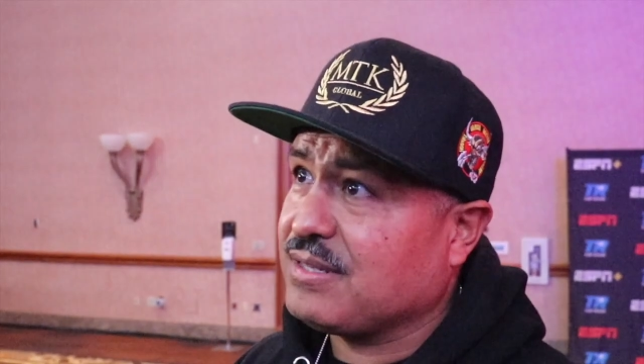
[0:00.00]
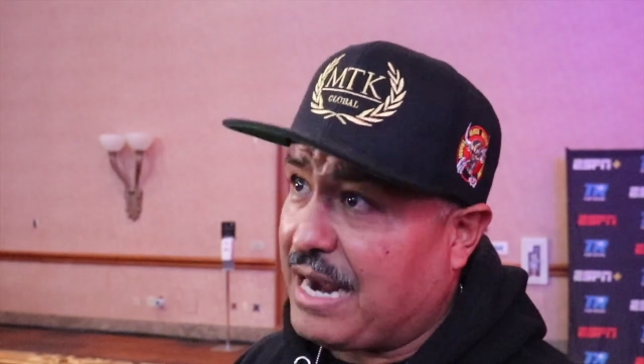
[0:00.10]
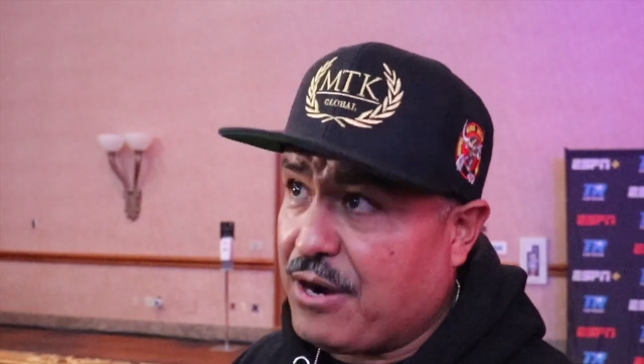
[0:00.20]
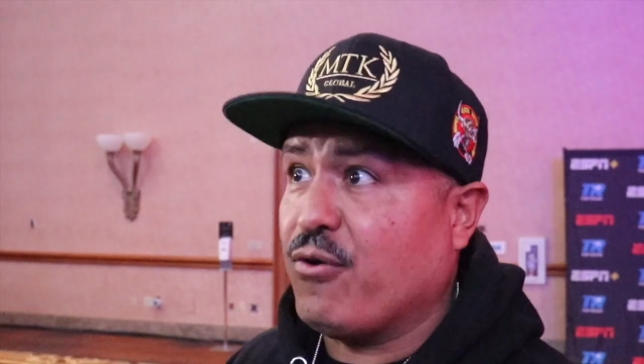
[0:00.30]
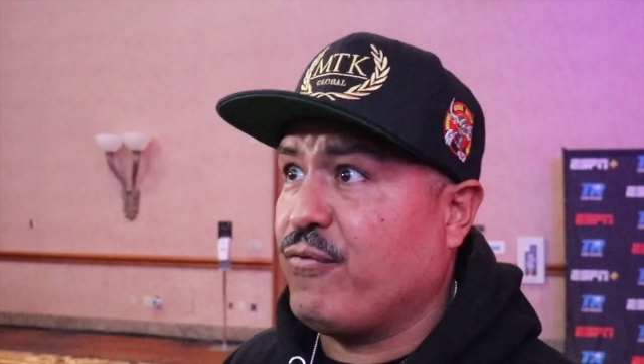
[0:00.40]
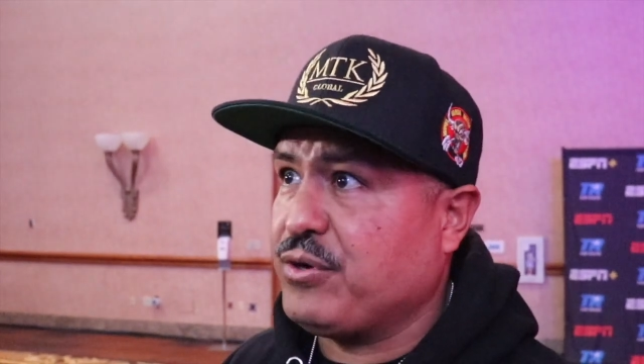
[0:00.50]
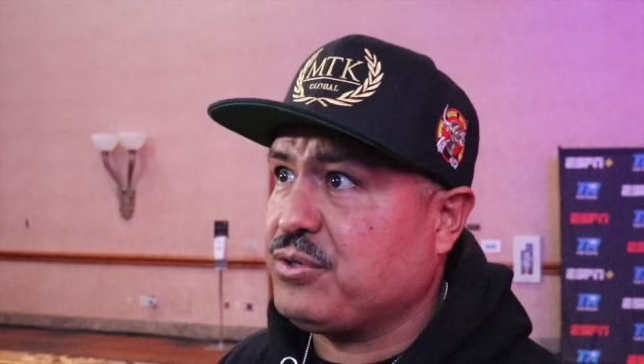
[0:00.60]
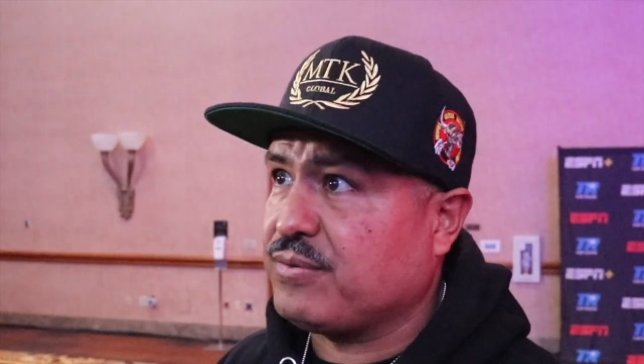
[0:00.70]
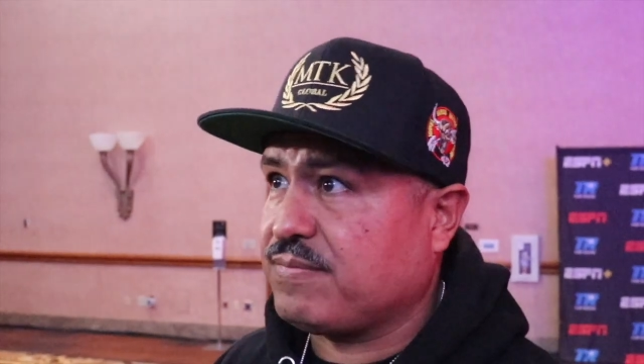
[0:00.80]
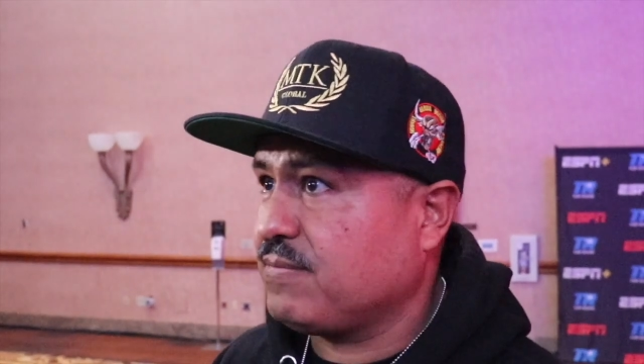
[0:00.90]
I know
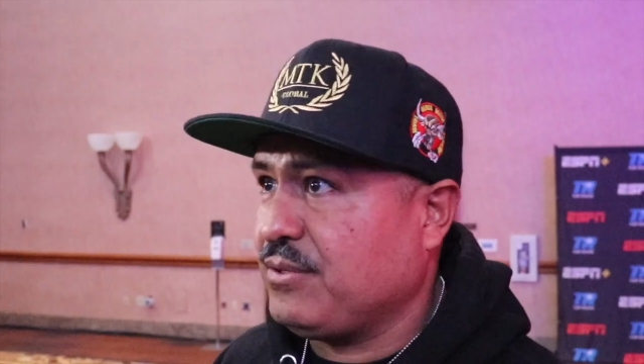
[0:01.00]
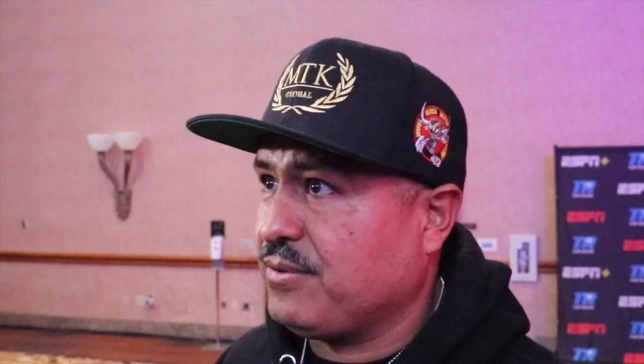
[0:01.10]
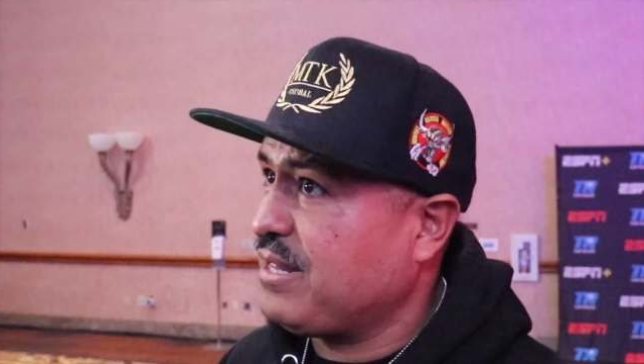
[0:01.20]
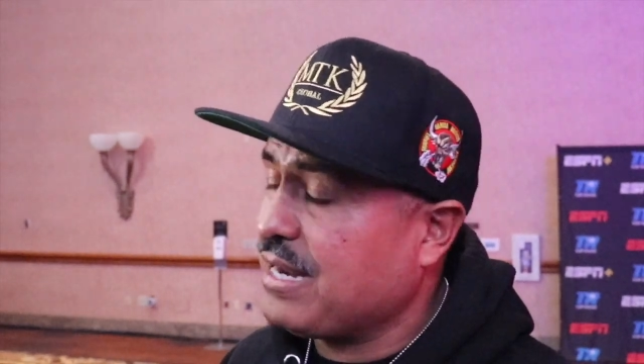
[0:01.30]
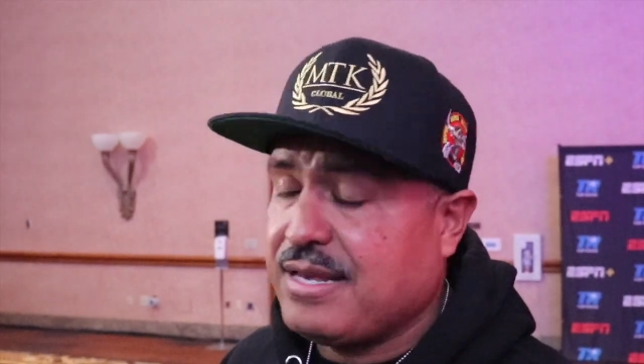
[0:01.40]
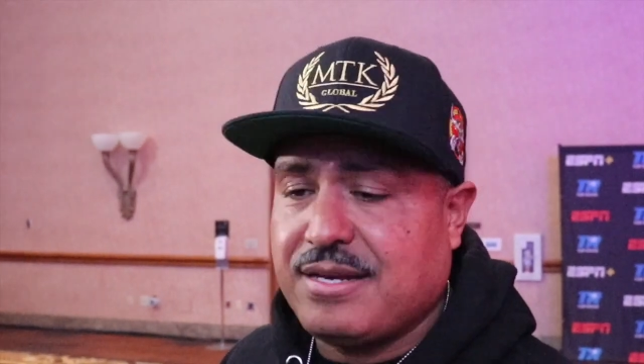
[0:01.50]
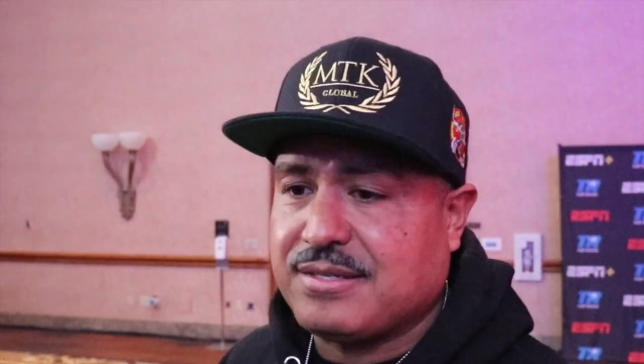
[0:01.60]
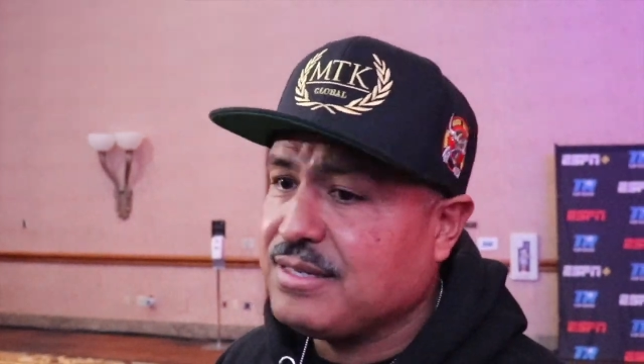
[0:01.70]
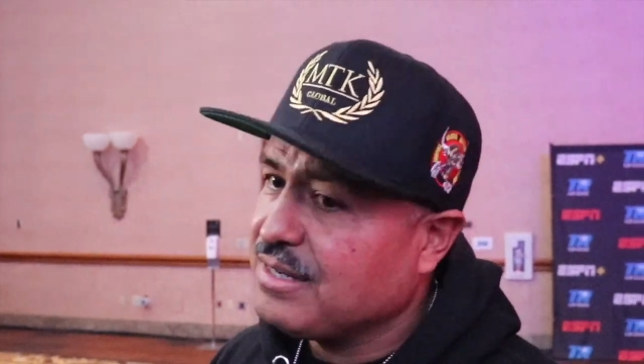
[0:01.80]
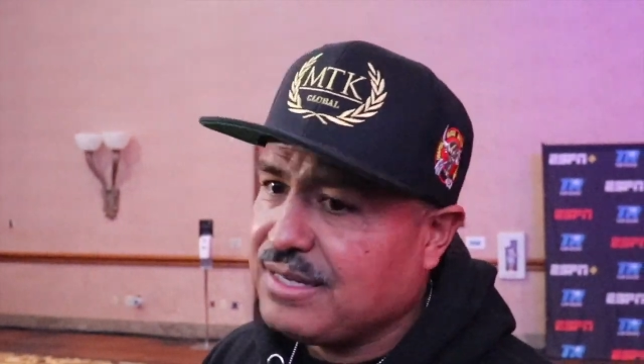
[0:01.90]
Vergil. You know, that kid
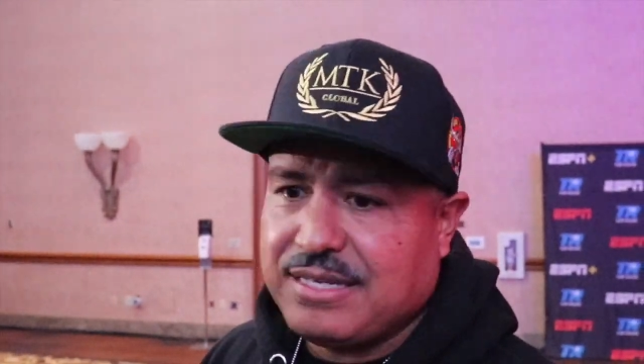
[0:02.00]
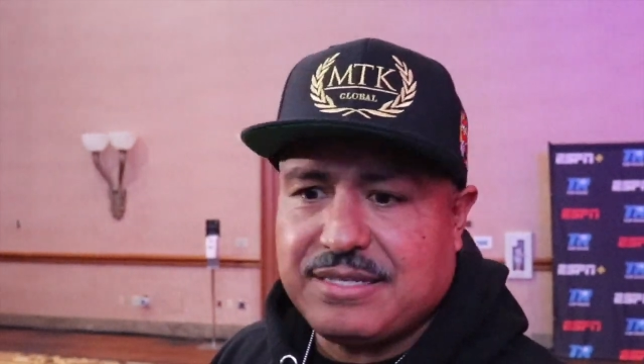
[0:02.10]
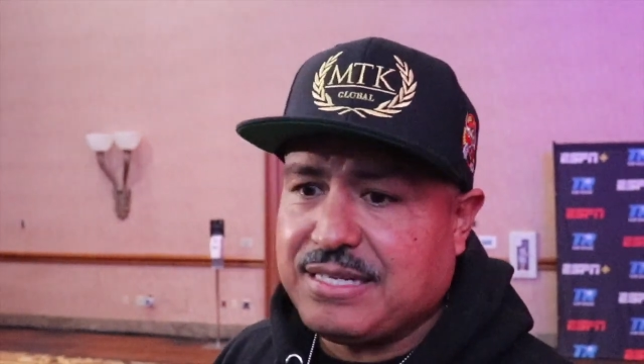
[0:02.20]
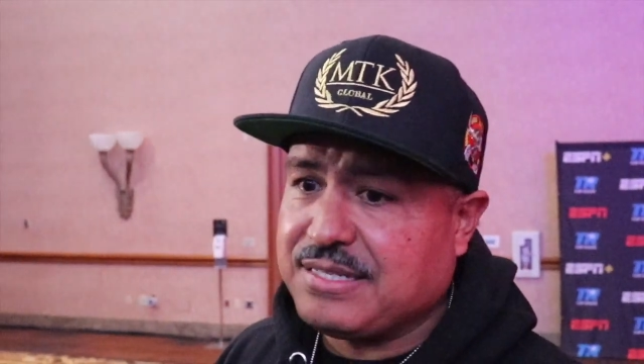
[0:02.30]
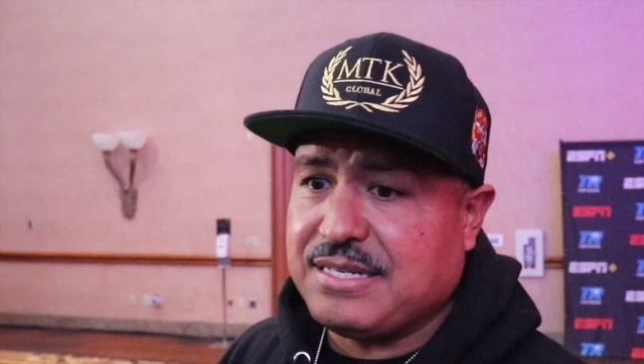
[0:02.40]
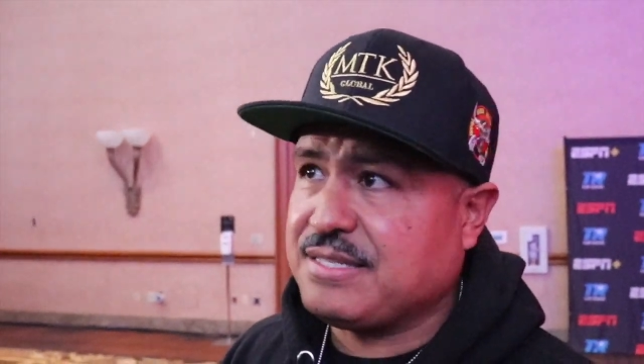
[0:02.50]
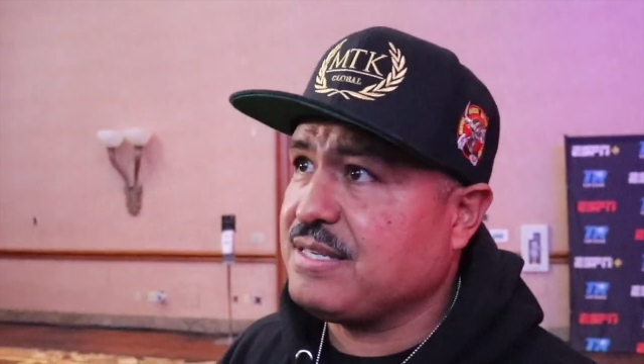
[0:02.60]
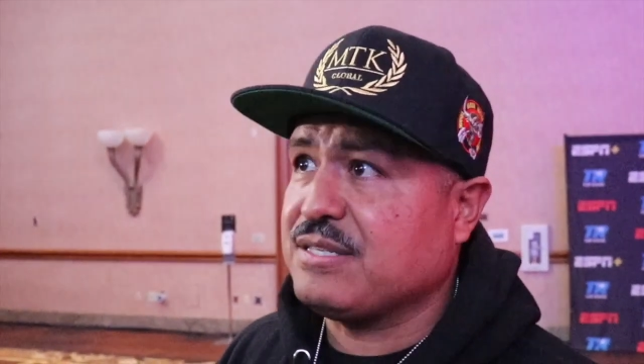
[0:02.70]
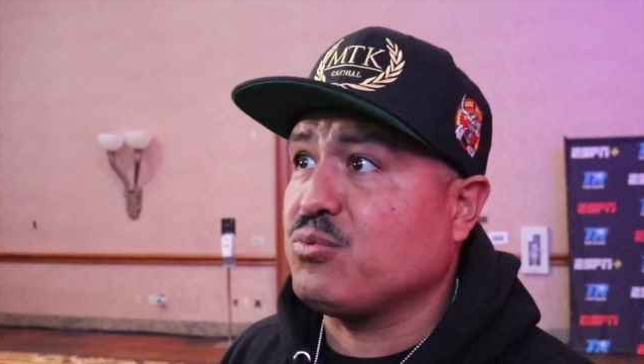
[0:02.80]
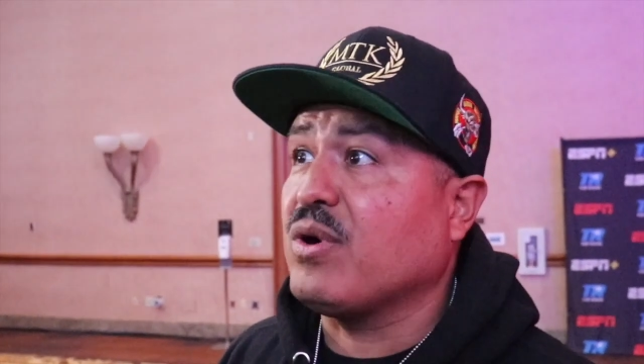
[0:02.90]
is
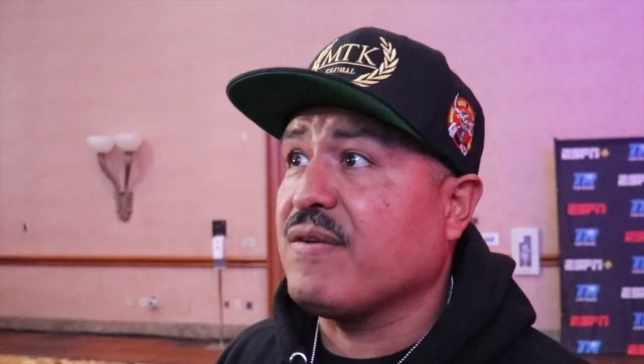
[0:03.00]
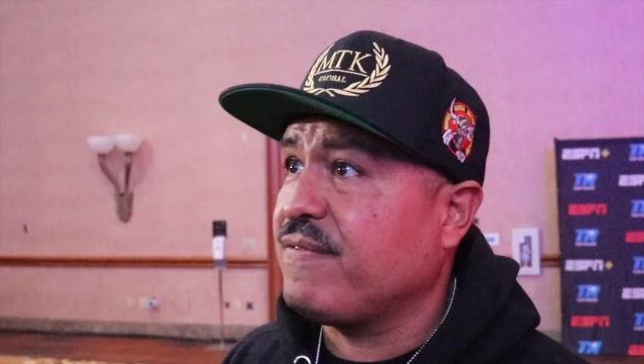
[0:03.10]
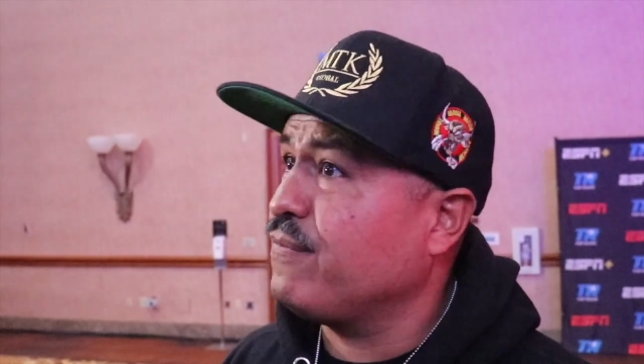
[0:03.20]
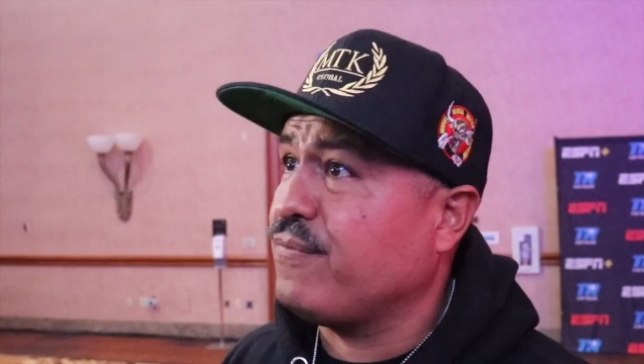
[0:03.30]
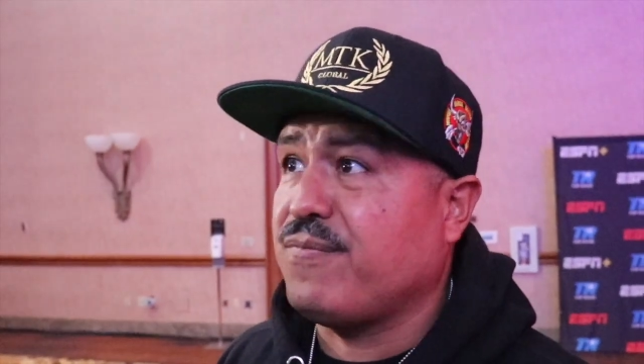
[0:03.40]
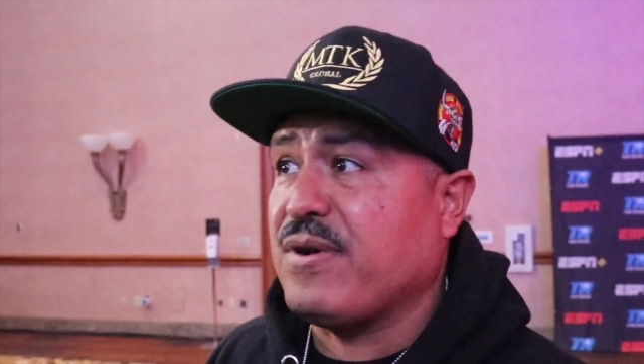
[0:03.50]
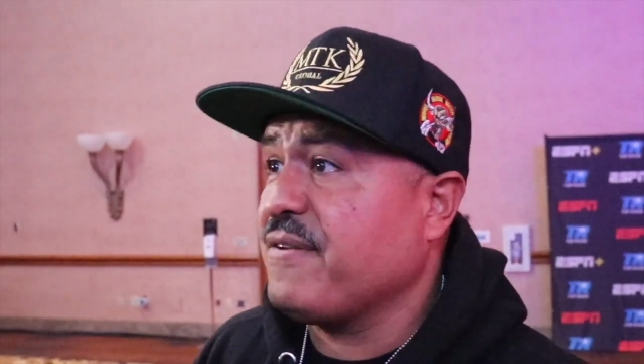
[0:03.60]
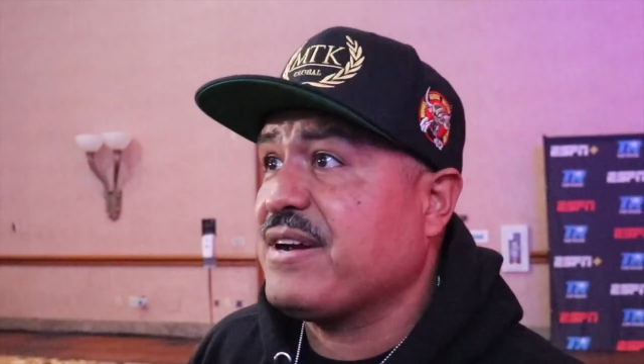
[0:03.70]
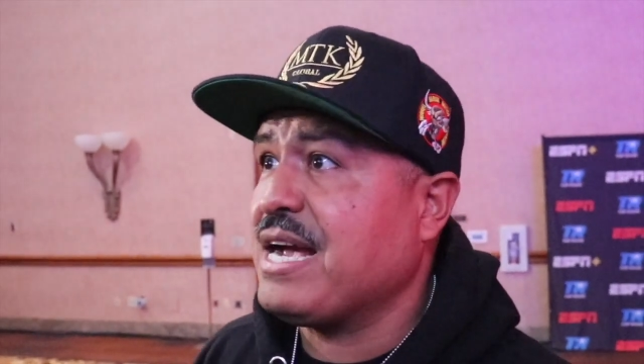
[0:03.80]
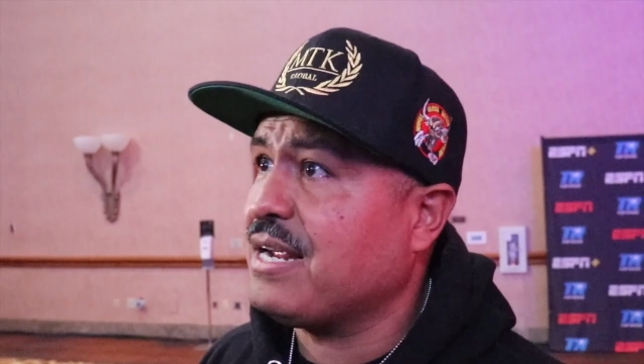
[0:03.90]
one
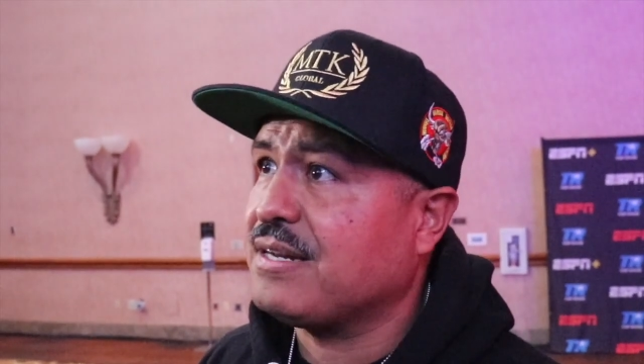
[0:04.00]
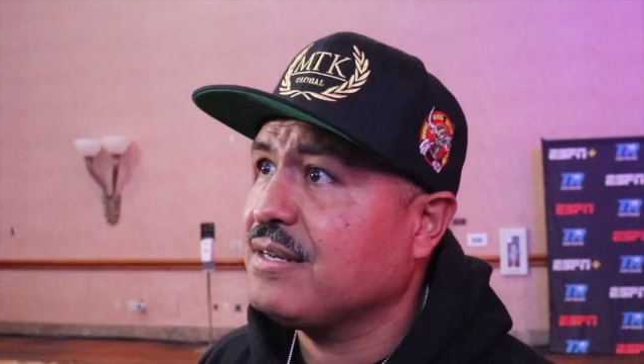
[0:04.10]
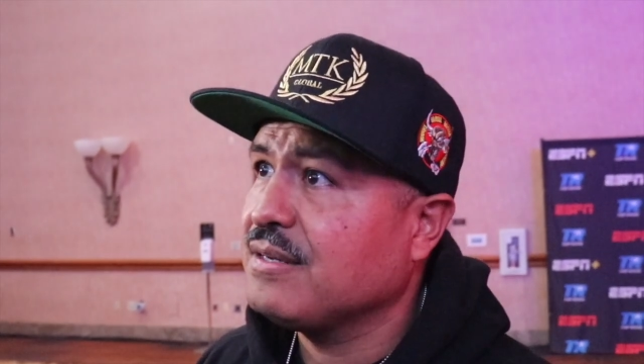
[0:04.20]
of a kind.